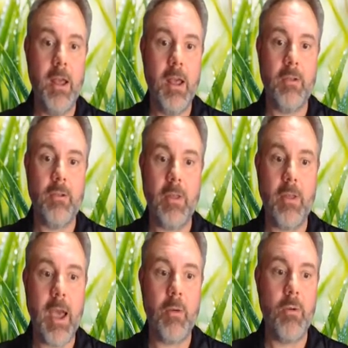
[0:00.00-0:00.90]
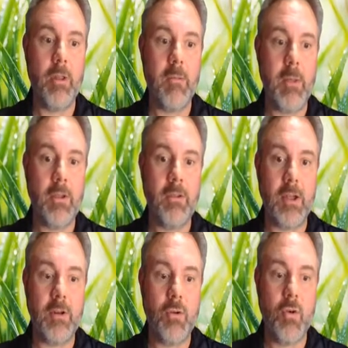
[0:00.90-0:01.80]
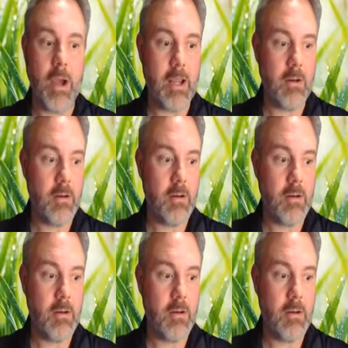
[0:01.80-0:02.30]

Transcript: And so then that really makes it quite